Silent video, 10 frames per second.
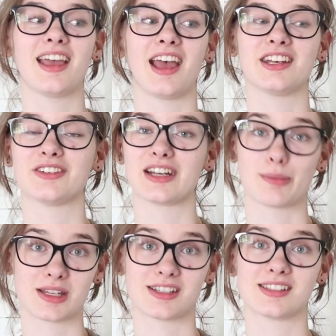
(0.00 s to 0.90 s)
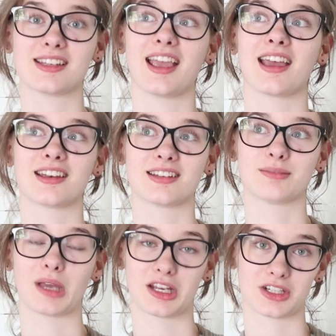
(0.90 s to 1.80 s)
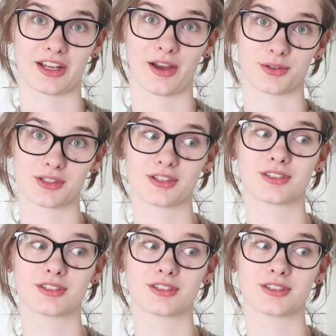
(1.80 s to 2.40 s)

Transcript: and you're running a business and managing a house.